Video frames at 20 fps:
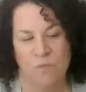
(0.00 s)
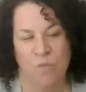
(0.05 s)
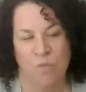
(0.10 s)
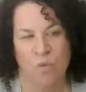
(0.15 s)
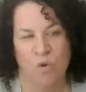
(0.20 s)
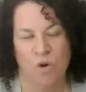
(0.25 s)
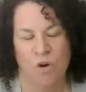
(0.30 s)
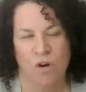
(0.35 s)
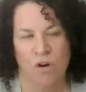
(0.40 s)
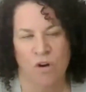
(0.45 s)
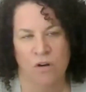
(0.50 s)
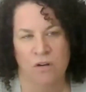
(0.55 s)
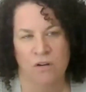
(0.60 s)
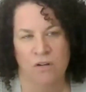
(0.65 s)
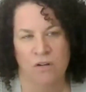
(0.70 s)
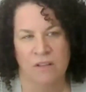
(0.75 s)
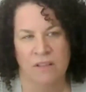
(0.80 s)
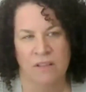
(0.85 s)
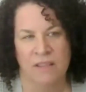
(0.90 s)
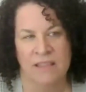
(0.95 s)
were
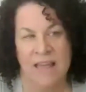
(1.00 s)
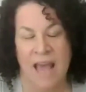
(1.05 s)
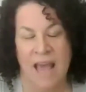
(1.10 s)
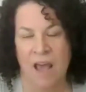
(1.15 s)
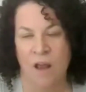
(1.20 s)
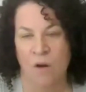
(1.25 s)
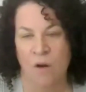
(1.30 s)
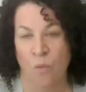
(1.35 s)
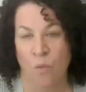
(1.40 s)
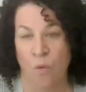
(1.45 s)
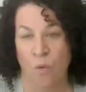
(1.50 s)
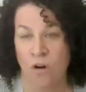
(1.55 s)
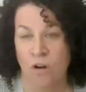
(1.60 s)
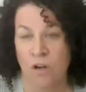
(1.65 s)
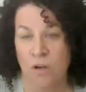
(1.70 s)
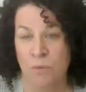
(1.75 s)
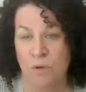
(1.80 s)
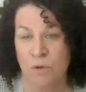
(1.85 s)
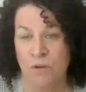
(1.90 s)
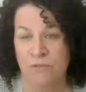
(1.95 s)
that
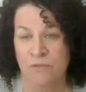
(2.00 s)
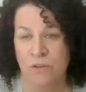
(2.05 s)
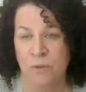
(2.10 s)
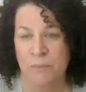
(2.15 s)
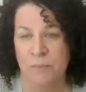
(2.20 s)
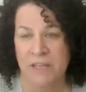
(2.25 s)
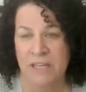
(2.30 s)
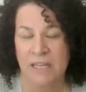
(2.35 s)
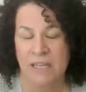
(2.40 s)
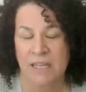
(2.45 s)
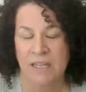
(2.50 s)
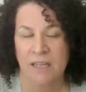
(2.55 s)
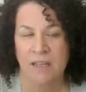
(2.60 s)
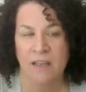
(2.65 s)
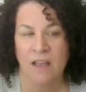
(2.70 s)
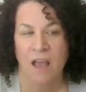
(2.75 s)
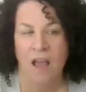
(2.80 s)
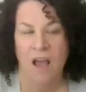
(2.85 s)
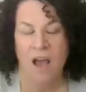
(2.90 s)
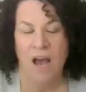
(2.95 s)
workable for me.
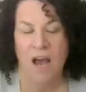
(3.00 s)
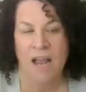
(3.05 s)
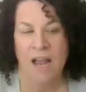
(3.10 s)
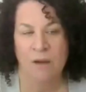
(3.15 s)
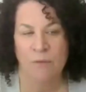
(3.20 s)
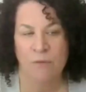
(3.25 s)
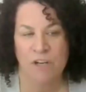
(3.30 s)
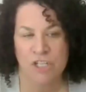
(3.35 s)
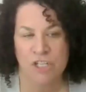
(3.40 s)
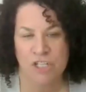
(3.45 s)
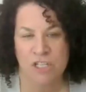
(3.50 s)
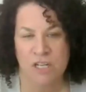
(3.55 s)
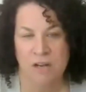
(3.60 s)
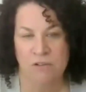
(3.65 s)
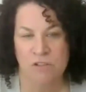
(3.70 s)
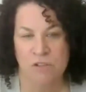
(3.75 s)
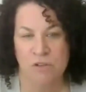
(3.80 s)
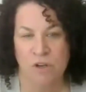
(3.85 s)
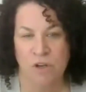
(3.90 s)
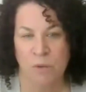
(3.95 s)
I reached
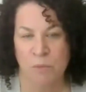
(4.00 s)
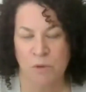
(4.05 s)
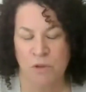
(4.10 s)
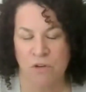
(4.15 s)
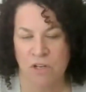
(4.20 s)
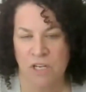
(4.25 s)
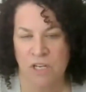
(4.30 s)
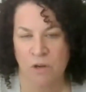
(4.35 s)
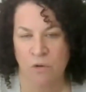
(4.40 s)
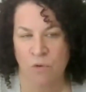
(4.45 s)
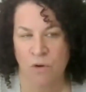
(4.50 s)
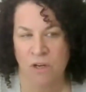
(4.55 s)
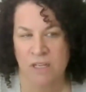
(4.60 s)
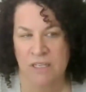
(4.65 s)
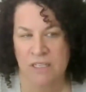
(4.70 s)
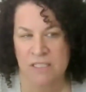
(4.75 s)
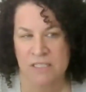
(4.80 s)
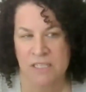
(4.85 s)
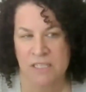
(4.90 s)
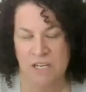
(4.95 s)
out to a community
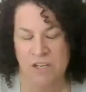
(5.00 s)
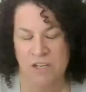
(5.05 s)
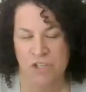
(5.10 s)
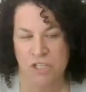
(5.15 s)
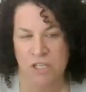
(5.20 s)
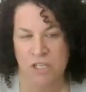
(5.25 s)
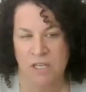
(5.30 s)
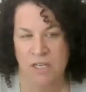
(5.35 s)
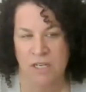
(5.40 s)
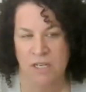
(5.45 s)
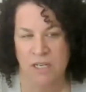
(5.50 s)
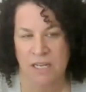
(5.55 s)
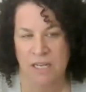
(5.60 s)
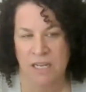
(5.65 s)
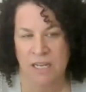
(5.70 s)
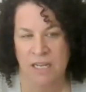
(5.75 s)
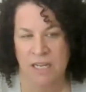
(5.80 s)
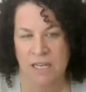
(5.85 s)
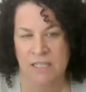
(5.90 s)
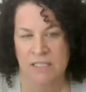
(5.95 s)
organization
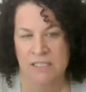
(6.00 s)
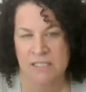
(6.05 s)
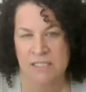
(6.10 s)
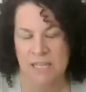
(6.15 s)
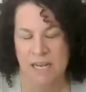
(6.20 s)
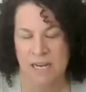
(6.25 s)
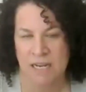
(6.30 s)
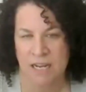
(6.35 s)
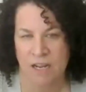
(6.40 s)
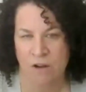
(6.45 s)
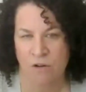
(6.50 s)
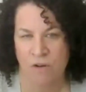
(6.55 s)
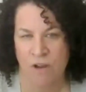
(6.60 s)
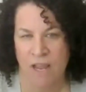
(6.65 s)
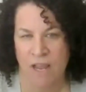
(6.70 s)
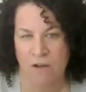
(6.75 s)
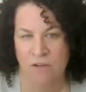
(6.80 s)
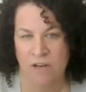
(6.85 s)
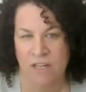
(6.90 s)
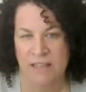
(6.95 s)
in San Diego
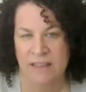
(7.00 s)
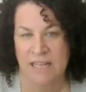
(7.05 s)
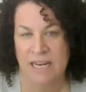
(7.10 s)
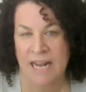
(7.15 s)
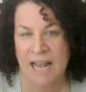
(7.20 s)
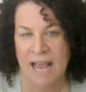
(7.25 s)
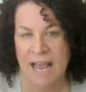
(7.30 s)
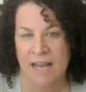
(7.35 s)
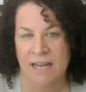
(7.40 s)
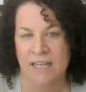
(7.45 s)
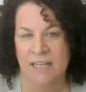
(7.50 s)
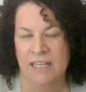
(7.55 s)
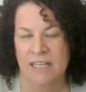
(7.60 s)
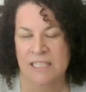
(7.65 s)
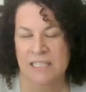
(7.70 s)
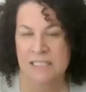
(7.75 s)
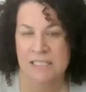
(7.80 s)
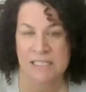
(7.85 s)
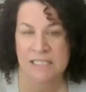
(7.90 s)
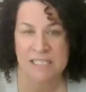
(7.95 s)
County that had an
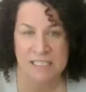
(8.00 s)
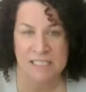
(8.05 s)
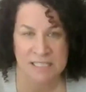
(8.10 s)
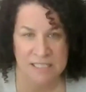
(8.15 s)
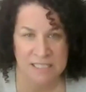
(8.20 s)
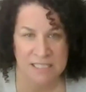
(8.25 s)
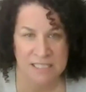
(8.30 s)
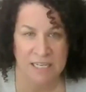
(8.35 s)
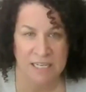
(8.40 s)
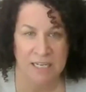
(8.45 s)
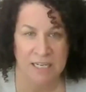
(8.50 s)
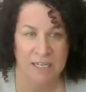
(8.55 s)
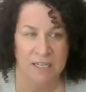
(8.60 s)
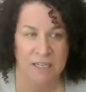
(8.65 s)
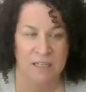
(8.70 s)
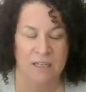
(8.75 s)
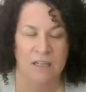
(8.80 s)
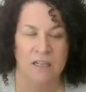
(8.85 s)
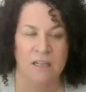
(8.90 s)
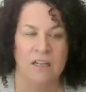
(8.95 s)

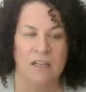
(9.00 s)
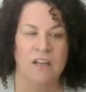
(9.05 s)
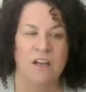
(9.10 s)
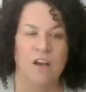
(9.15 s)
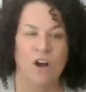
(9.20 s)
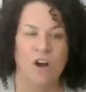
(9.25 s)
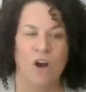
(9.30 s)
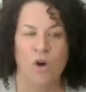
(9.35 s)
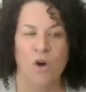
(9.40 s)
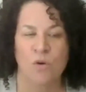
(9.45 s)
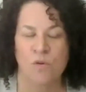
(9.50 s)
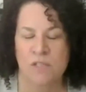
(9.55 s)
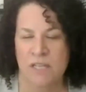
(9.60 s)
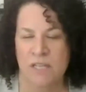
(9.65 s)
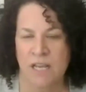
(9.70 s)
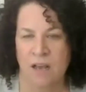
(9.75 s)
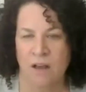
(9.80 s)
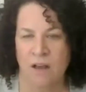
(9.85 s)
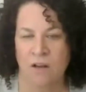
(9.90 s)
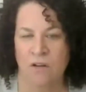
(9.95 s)
existing
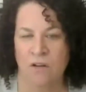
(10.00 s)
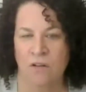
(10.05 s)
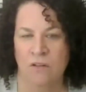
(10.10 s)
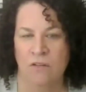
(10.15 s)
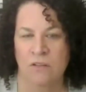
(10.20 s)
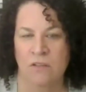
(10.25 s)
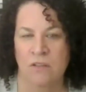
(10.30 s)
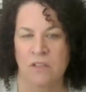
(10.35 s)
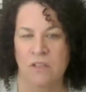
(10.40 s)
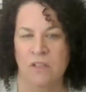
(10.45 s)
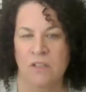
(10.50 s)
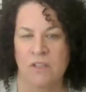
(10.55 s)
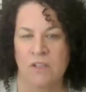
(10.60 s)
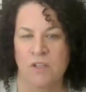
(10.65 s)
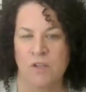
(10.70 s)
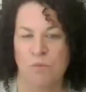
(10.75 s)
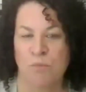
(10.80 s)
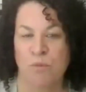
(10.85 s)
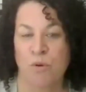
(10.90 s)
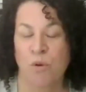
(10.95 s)
hotel
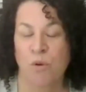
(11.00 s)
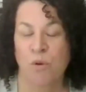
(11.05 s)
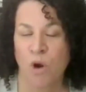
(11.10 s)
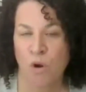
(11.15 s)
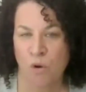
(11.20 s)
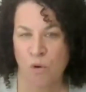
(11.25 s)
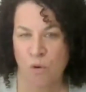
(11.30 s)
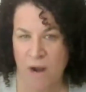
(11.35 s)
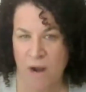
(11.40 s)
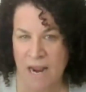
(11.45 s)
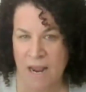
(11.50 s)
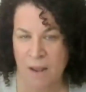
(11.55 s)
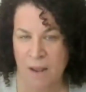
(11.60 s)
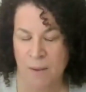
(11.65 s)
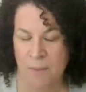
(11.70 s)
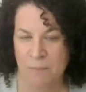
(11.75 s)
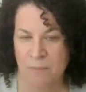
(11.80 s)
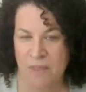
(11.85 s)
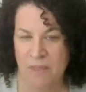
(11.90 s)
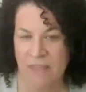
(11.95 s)

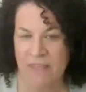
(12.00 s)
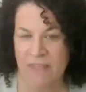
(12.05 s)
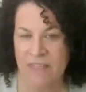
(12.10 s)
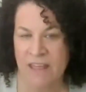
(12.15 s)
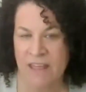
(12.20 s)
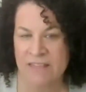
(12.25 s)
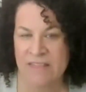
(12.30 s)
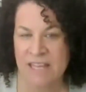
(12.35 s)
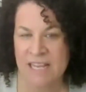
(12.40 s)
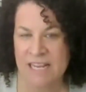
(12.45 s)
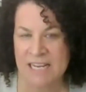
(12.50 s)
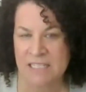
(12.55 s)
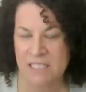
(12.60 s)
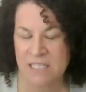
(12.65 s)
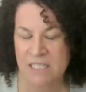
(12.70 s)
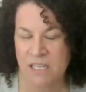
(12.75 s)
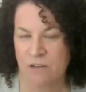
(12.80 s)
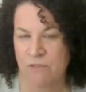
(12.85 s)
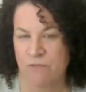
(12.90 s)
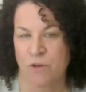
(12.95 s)
program that they
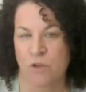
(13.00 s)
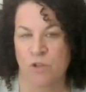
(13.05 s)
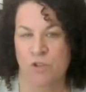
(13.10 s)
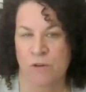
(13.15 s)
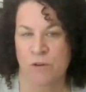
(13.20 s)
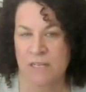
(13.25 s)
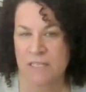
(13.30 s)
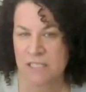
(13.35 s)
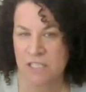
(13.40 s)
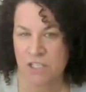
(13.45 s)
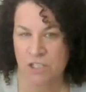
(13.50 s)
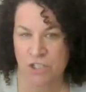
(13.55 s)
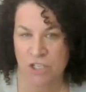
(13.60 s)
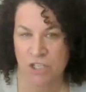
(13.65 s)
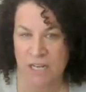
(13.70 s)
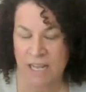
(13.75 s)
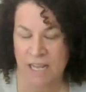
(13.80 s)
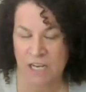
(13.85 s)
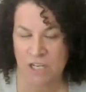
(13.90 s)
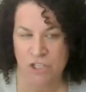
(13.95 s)
did for transition
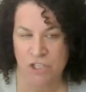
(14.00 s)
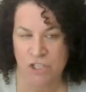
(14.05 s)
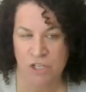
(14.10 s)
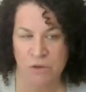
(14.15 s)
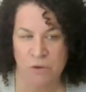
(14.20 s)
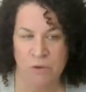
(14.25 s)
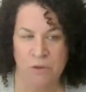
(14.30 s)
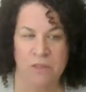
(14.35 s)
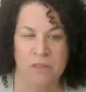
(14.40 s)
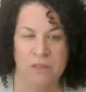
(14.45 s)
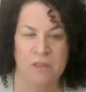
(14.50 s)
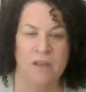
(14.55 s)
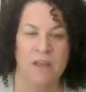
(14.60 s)
age youth,